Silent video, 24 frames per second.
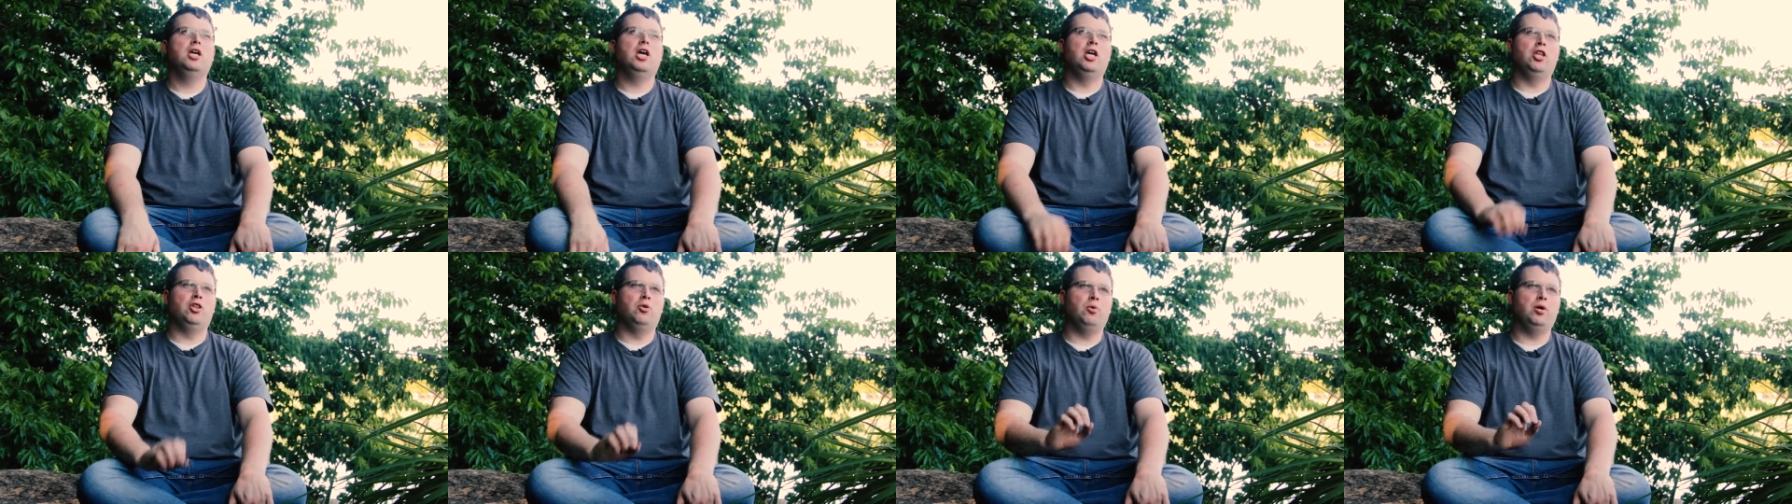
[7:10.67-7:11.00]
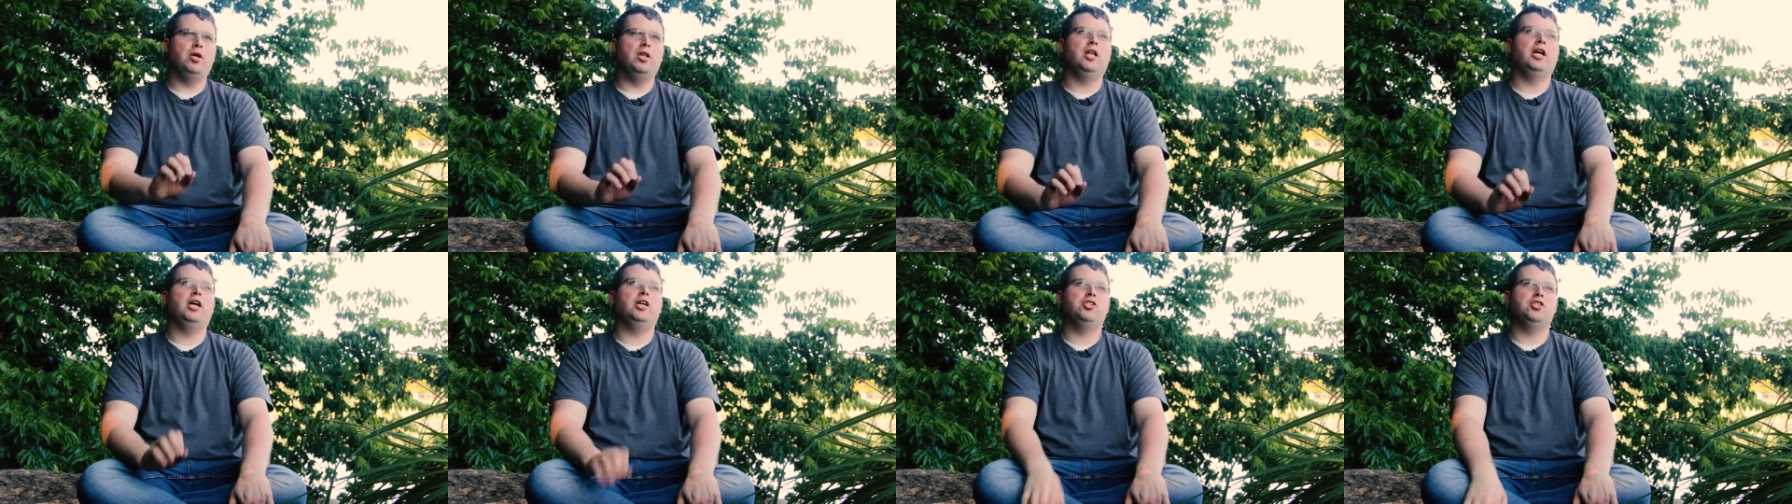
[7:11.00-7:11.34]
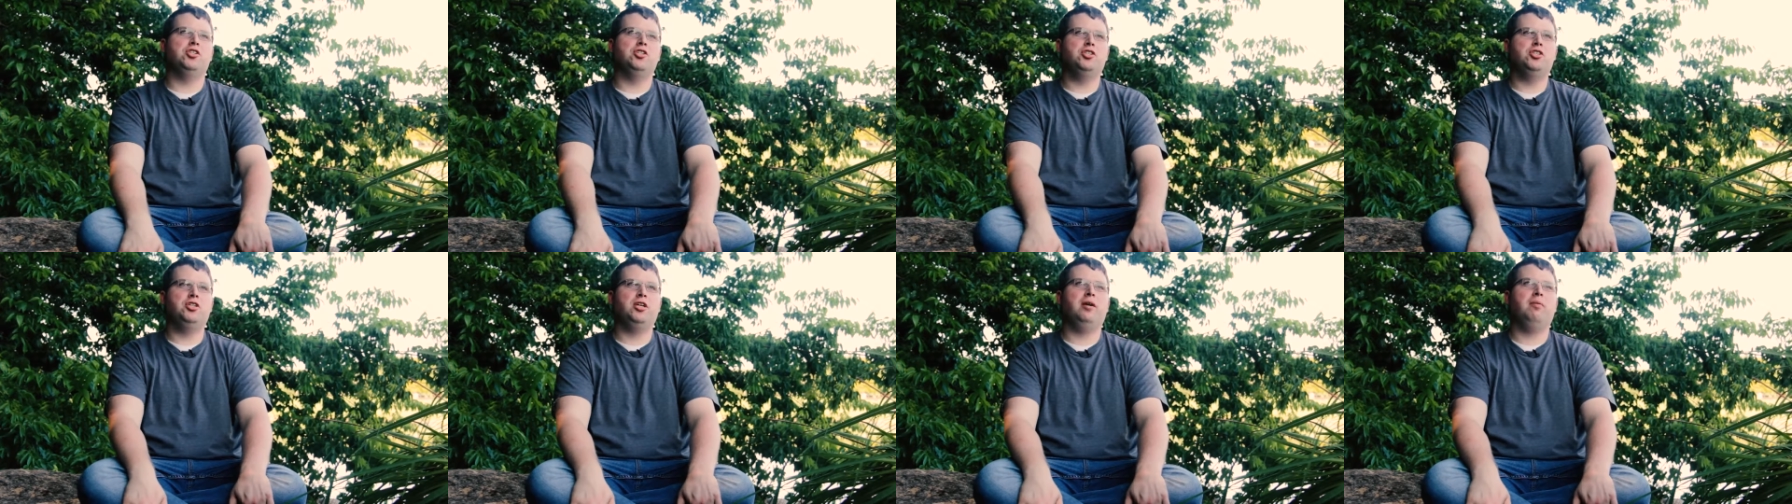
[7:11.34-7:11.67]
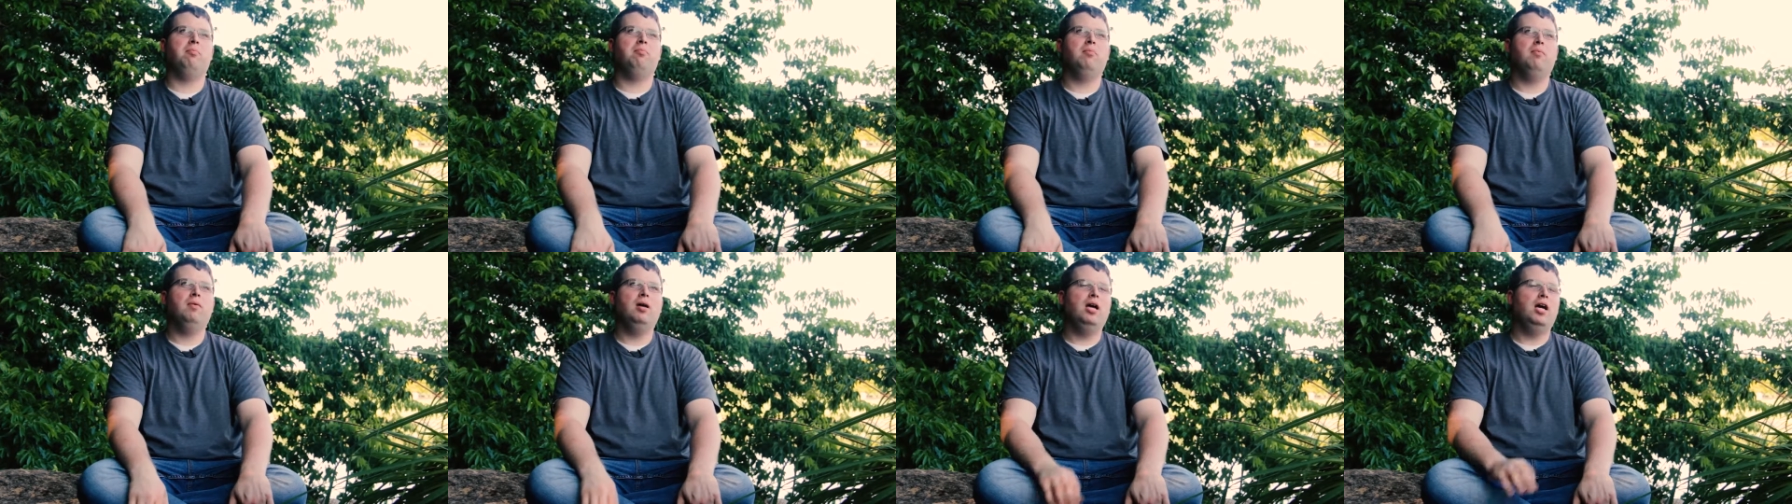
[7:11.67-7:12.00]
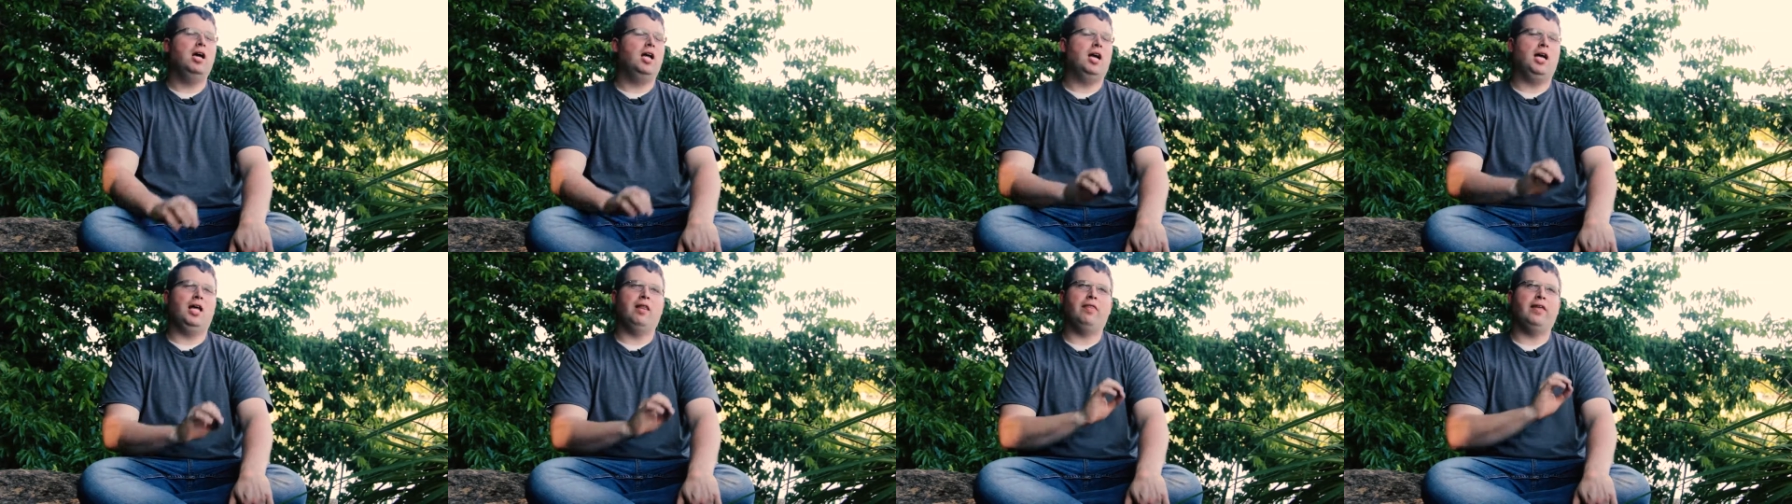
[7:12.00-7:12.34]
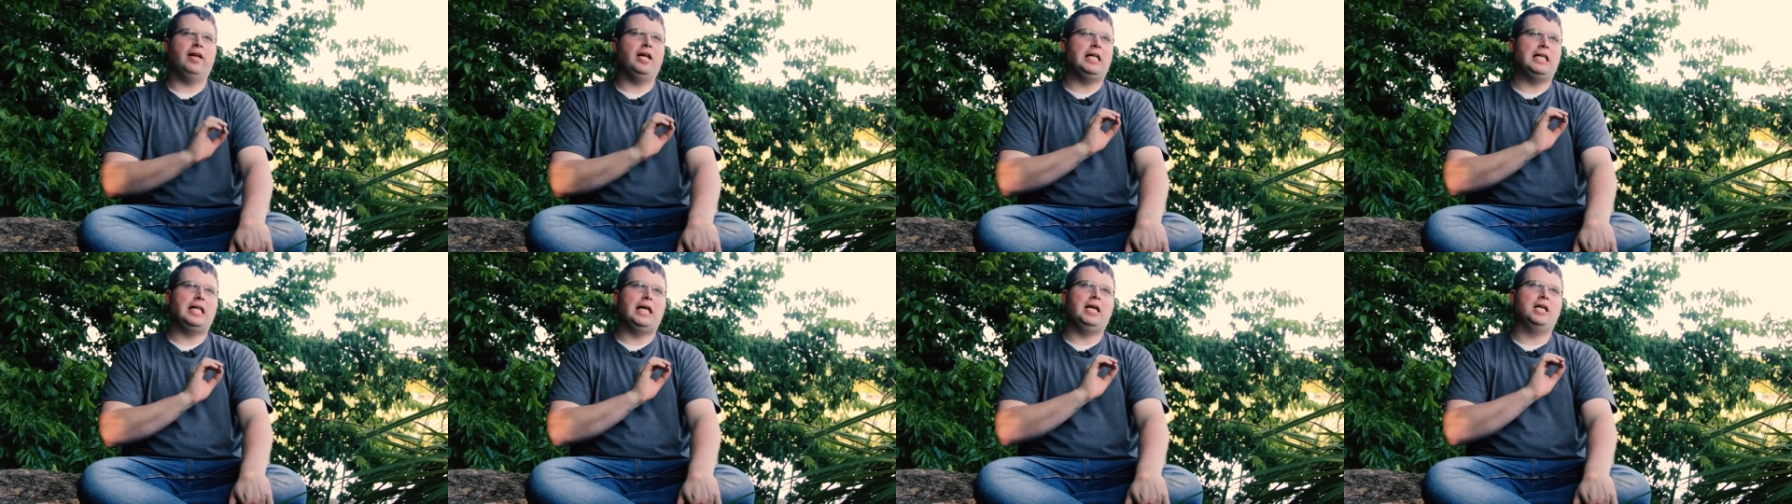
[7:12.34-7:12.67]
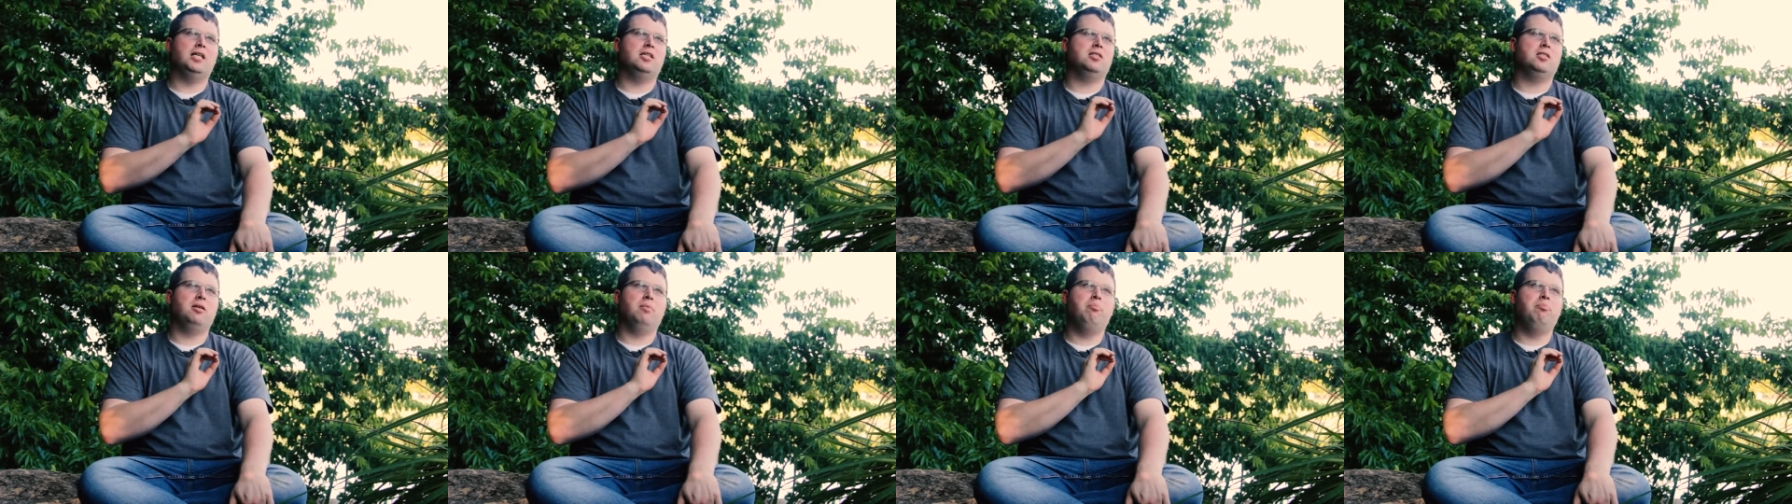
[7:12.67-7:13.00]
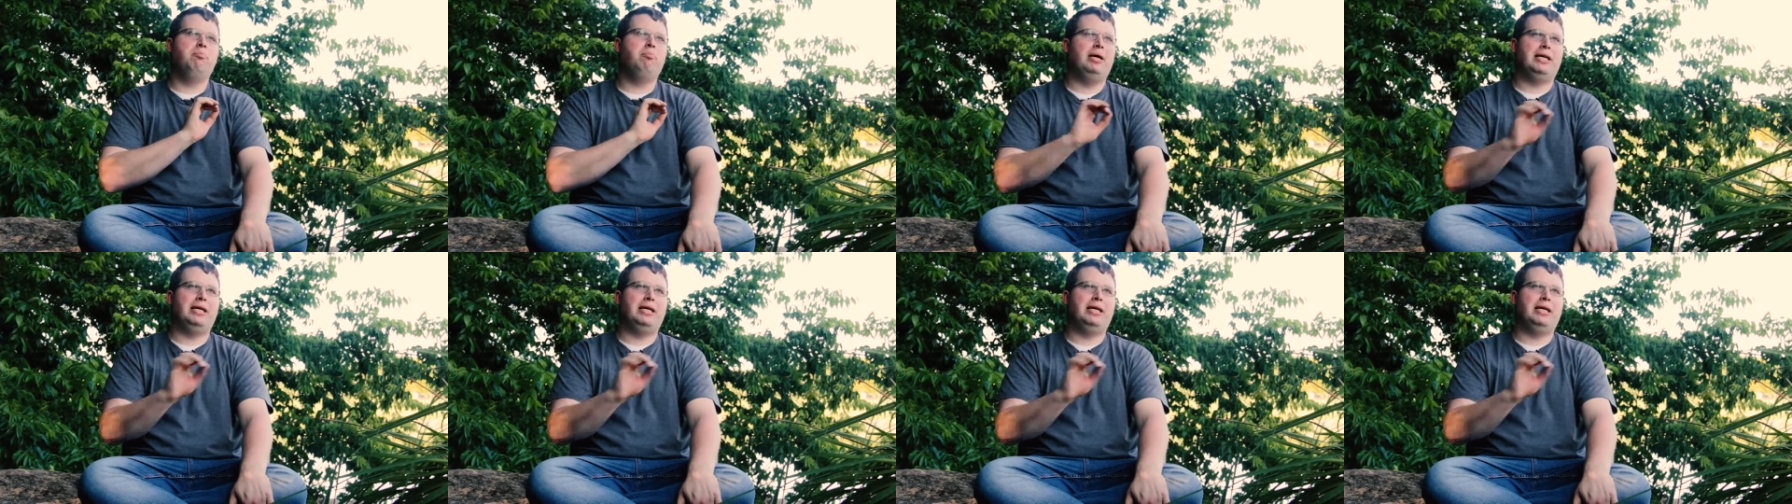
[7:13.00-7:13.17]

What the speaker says: in the relationship, and I think that is the